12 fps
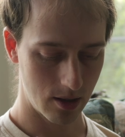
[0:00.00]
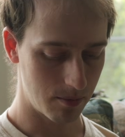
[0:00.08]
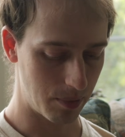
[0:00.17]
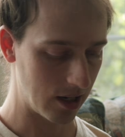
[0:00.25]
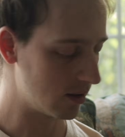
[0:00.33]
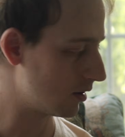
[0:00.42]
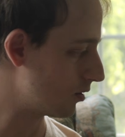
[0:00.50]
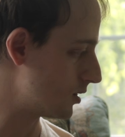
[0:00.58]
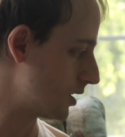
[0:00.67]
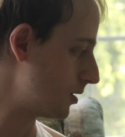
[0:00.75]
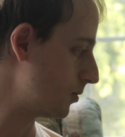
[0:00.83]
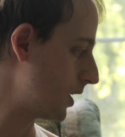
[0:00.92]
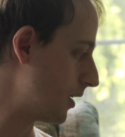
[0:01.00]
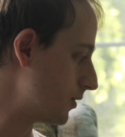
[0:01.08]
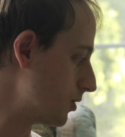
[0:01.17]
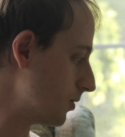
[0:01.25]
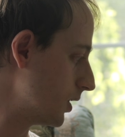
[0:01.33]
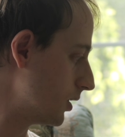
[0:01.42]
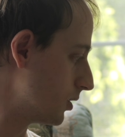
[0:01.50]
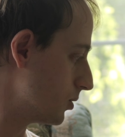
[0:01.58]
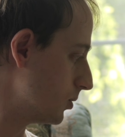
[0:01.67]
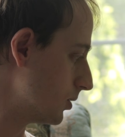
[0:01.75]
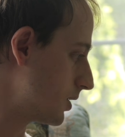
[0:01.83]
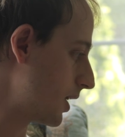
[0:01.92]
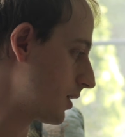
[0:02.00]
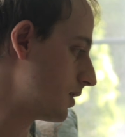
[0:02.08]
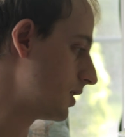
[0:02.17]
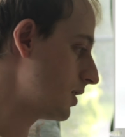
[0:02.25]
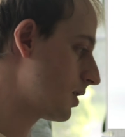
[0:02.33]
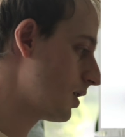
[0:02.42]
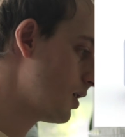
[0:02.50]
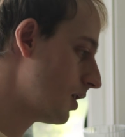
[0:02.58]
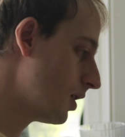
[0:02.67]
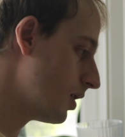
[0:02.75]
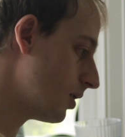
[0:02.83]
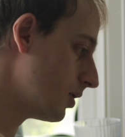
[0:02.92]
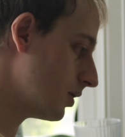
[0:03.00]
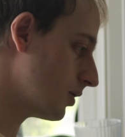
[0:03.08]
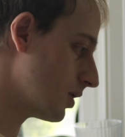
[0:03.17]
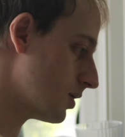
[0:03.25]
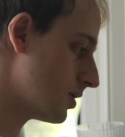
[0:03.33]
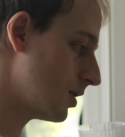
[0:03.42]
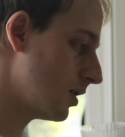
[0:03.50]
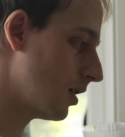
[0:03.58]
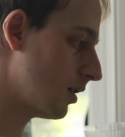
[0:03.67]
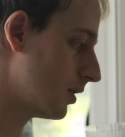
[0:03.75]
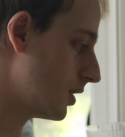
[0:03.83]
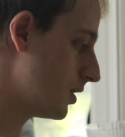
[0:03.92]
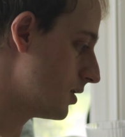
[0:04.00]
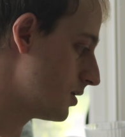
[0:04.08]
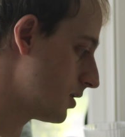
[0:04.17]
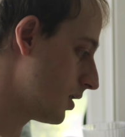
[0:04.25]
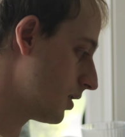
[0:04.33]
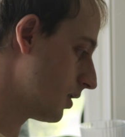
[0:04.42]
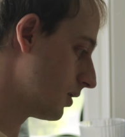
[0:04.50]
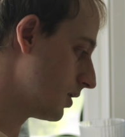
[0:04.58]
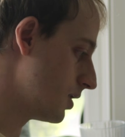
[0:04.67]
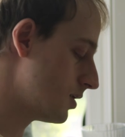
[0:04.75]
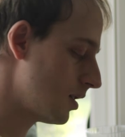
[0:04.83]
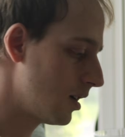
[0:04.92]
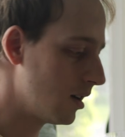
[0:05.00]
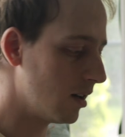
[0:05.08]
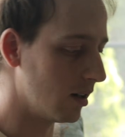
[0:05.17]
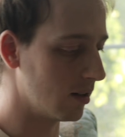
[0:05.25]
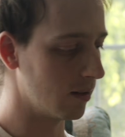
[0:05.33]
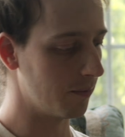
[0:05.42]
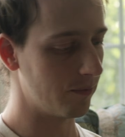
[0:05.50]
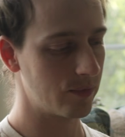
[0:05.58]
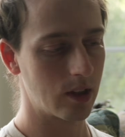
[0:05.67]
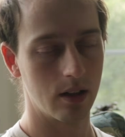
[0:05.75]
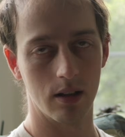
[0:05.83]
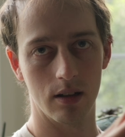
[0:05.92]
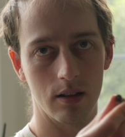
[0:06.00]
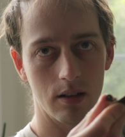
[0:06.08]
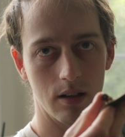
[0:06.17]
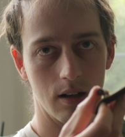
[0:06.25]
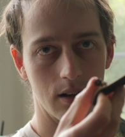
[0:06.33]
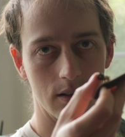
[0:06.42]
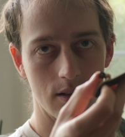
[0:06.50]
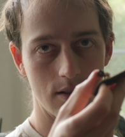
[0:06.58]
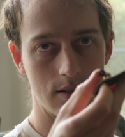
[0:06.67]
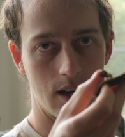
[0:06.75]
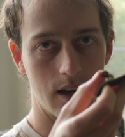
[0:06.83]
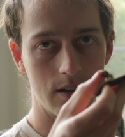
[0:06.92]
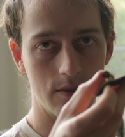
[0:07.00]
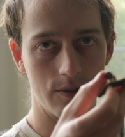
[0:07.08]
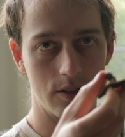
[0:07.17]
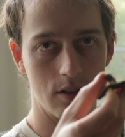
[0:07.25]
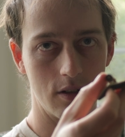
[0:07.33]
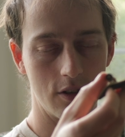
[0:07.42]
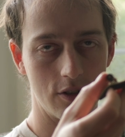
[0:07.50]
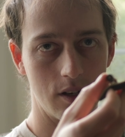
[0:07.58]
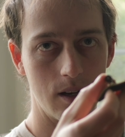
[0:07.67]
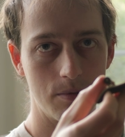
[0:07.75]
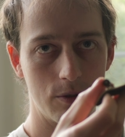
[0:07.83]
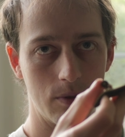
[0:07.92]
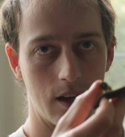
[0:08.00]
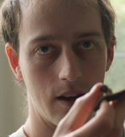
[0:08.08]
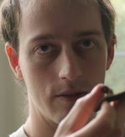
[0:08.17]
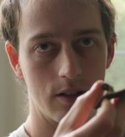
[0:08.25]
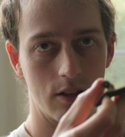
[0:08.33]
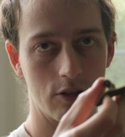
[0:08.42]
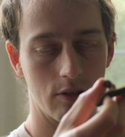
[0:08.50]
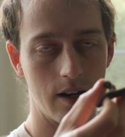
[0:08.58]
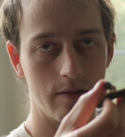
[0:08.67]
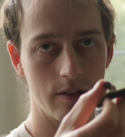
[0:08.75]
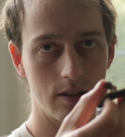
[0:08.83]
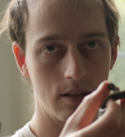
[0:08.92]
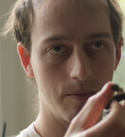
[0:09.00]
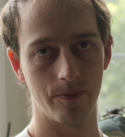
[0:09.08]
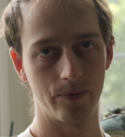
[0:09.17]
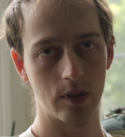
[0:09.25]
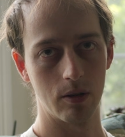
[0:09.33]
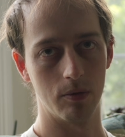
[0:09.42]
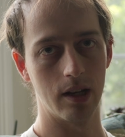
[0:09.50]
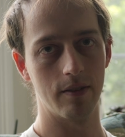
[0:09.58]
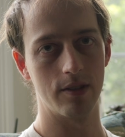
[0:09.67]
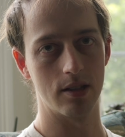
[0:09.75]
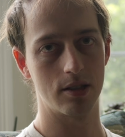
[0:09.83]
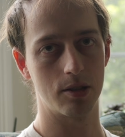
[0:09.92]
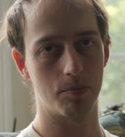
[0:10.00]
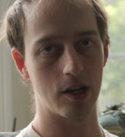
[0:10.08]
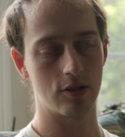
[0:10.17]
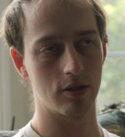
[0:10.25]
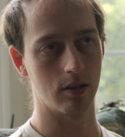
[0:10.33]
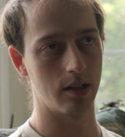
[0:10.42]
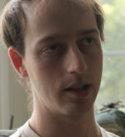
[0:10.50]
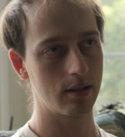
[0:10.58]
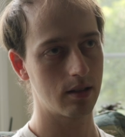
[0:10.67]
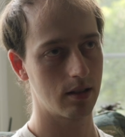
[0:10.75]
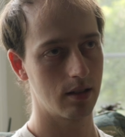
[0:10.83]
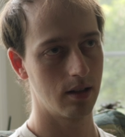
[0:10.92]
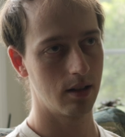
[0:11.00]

paint those in. We have a really cool technique. You can see it on these and on these. On the side of certain shapes, we have an engraving. We have this special ink